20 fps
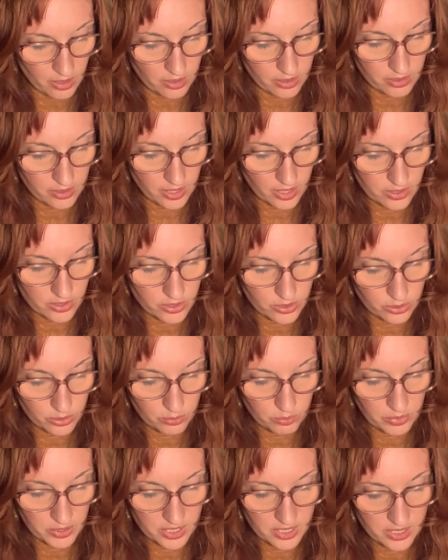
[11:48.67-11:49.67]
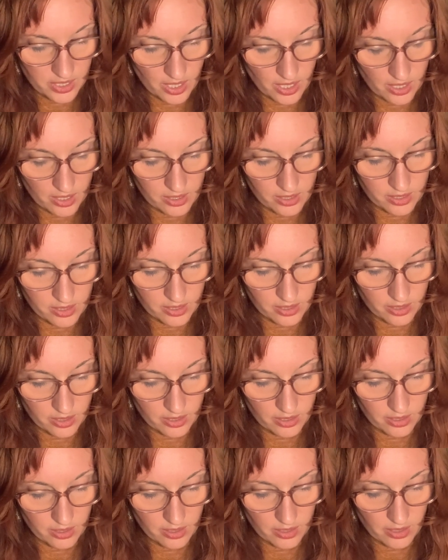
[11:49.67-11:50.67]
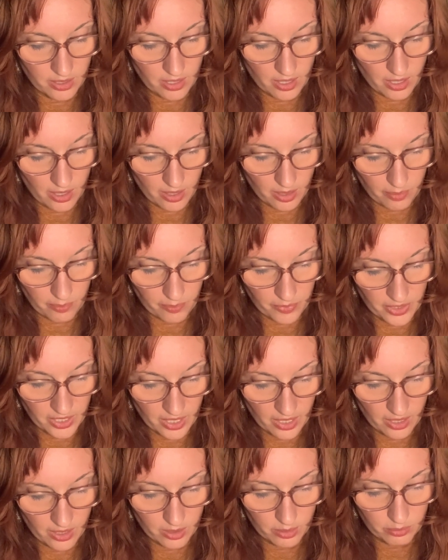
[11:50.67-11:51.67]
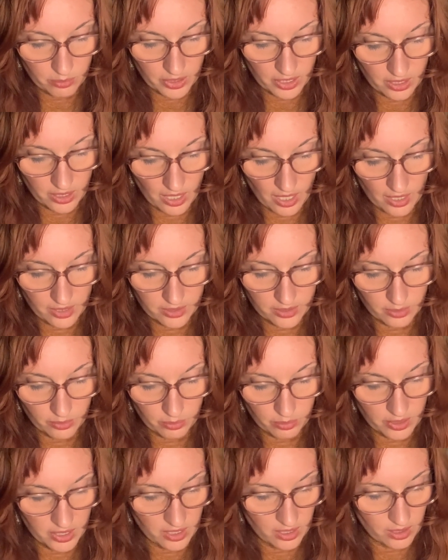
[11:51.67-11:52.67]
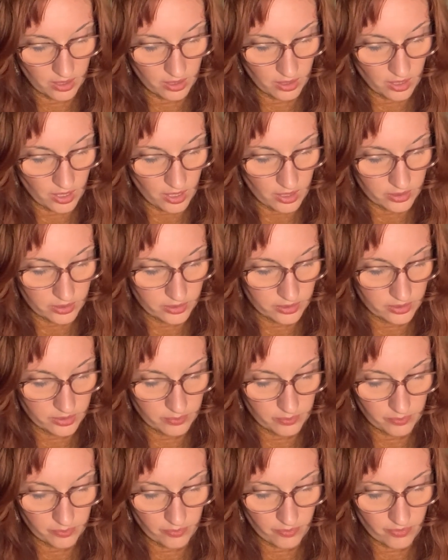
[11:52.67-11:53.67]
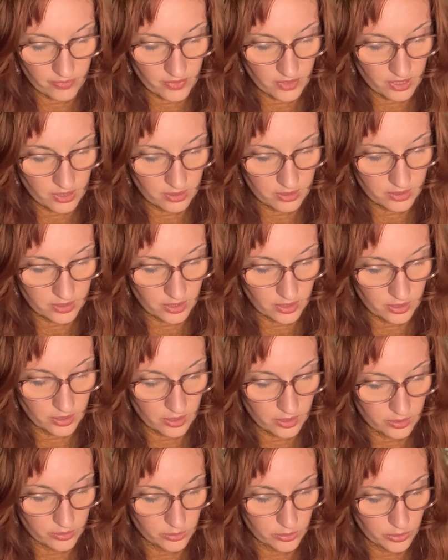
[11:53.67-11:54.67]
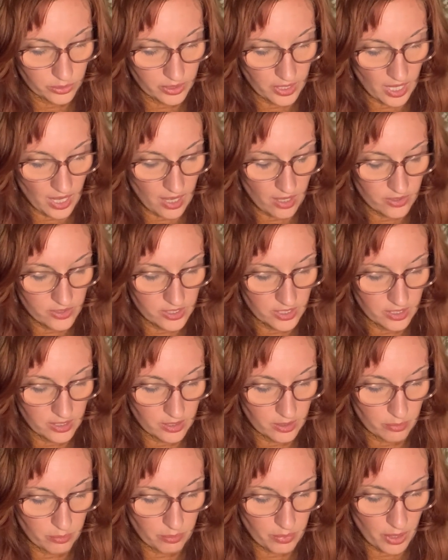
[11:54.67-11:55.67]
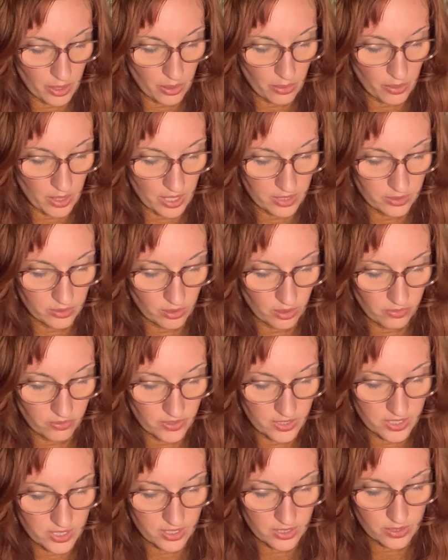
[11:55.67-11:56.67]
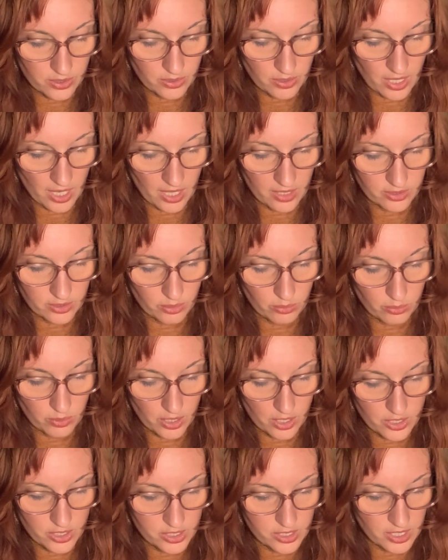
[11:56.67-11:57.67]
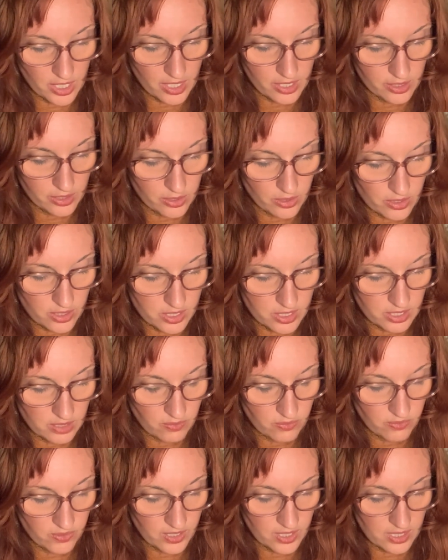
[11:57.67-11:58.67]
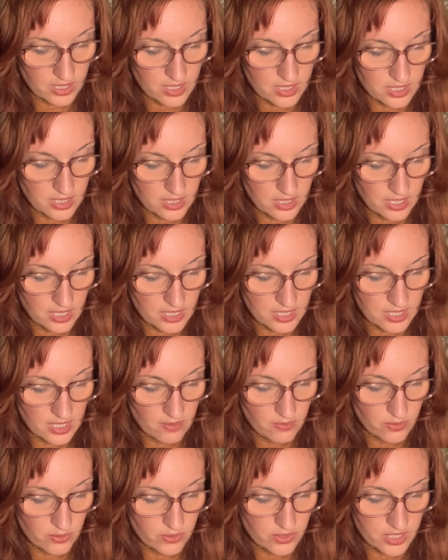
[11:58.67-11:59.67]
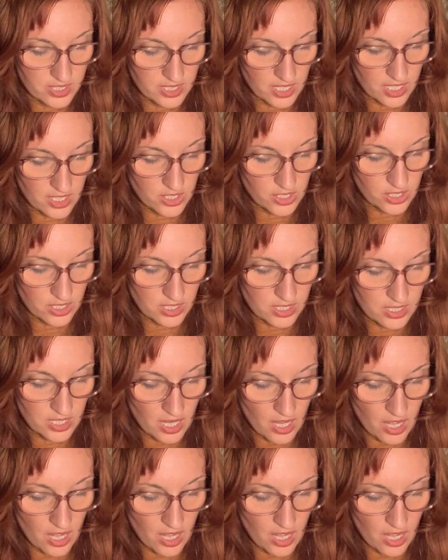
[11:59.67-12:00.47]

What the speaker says: They stood beside the hellman at the wheel, the lookout in the bow, and the officers who had the watch, dark ghostly figures in their several stations.